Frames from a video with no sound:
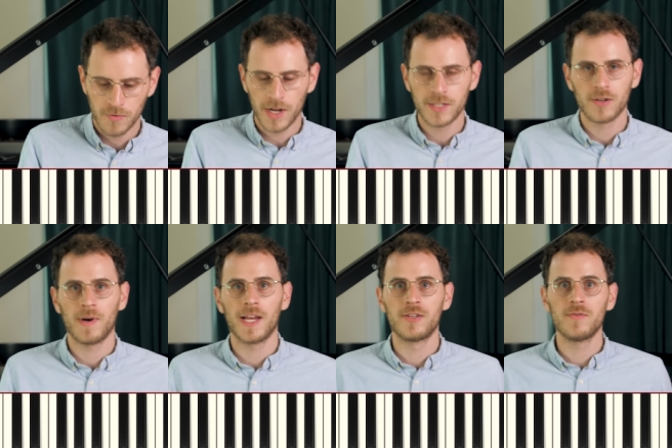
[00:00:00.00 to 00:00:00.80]
Right? So
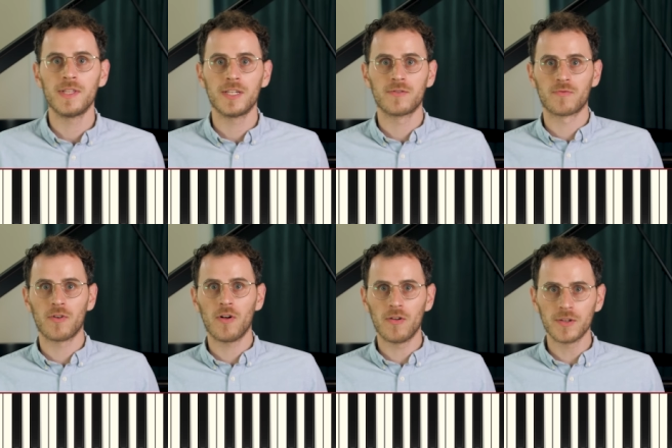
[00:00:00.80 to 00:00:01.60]
by doing these
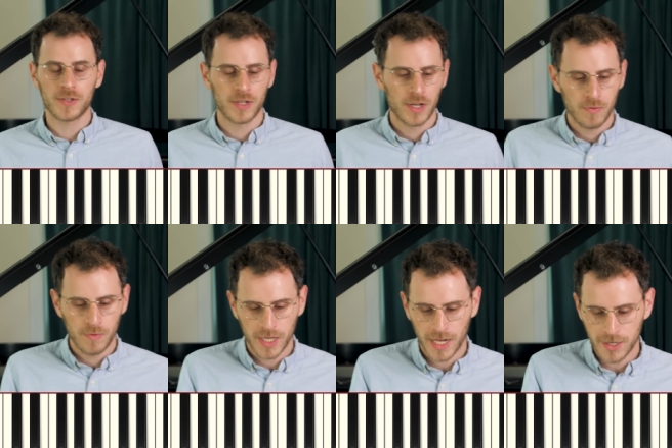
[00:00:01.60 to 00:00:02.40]
rolls,
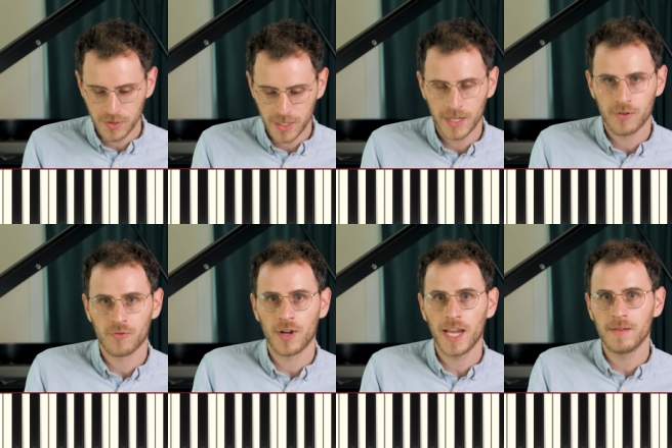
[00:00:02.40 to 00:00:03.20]
we can actually
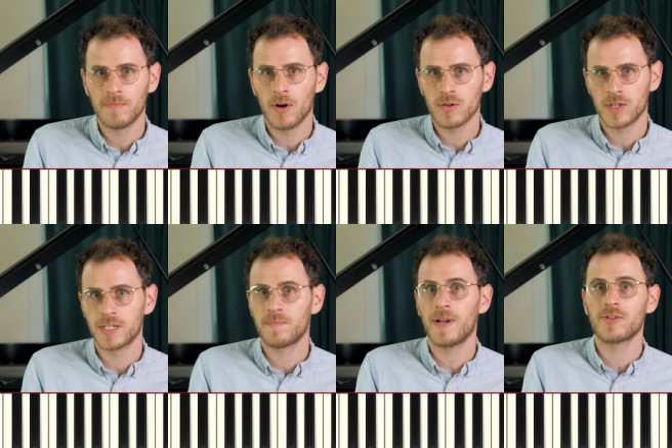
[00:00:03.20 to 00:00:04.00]
create motion,
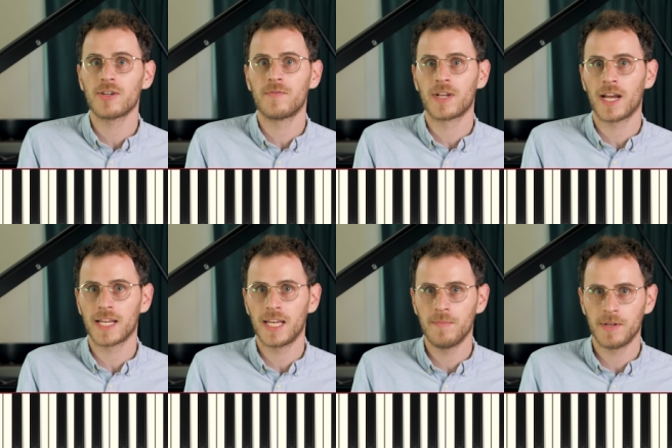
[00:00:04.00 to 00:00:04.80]
especially if we kind
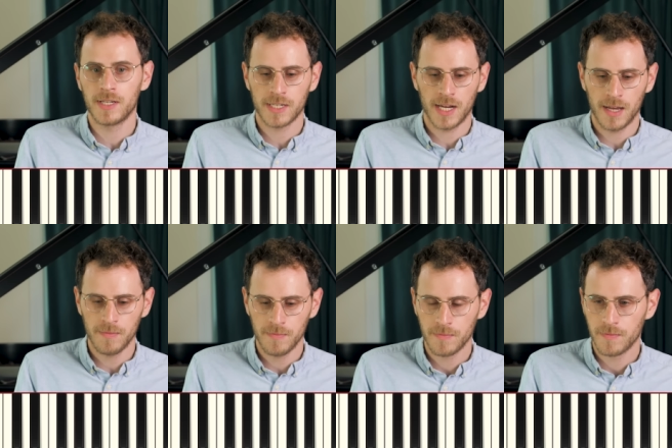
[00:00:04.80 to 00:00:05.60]
of keep it in time.